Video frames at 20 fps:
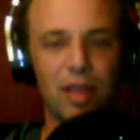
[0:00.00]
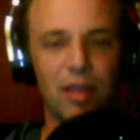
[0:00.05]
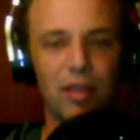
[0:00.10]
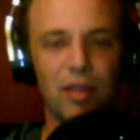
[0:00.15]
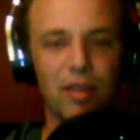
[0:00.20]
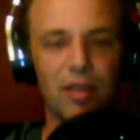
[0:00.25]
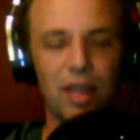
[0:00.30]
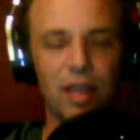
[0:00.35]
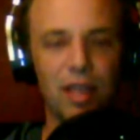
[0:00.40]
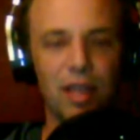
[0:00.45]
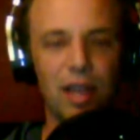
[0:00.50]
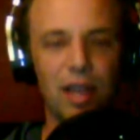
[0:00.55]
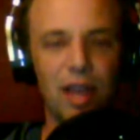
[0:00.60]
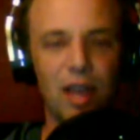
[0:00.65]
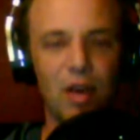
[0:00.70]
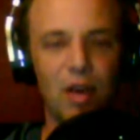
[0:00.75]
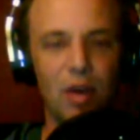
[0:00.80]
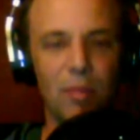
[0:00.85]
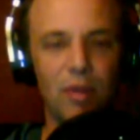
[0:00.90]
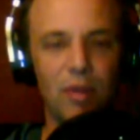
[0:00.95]
I don't know exactly
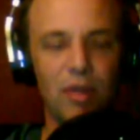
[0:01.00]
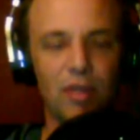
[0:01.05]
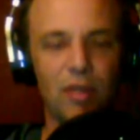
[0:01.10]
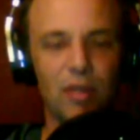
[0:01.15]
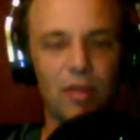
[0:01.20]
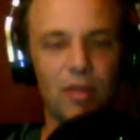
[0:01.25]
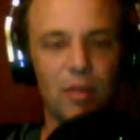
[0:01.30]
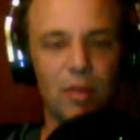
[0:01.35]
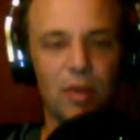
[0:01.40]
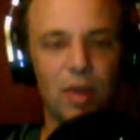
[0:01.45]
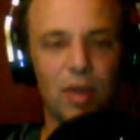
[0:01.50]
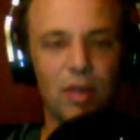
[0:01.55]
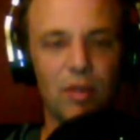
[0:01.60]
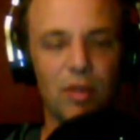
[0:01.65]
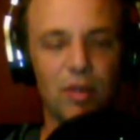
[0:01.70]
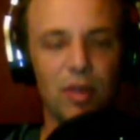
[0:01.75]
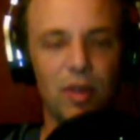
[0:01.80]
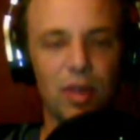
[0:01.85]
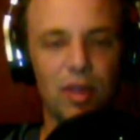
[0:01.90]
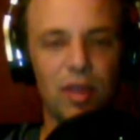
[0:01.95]
how I'm going to do it, to be honest with you.